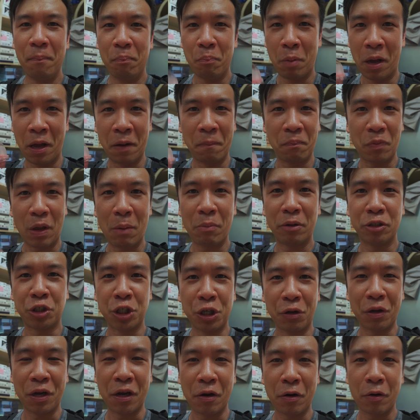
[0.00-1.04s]
But I'm gonna
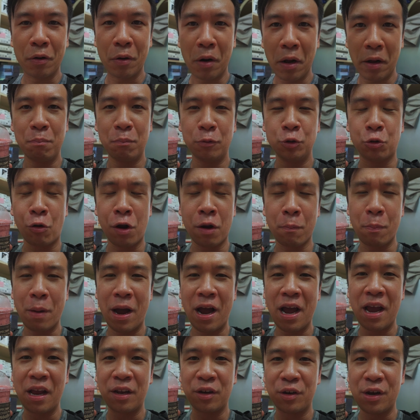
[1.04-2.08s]
chill here, drink
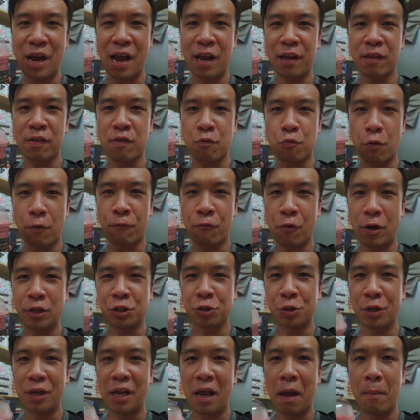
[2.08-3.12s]
my nice,
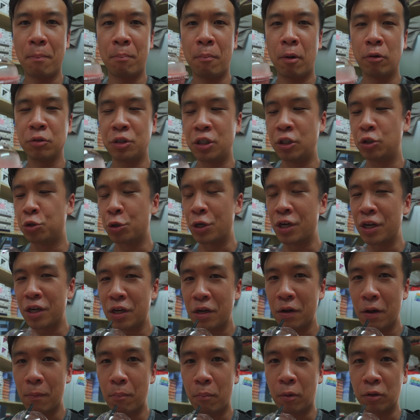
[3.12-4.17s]
refreshing
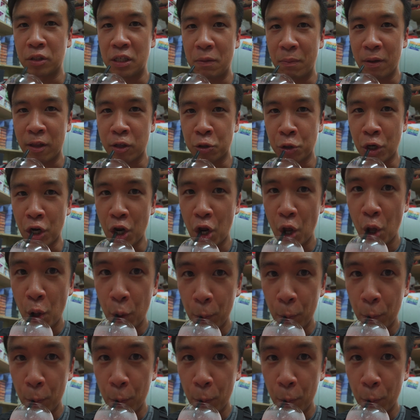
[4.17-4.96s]
multi-mix drink.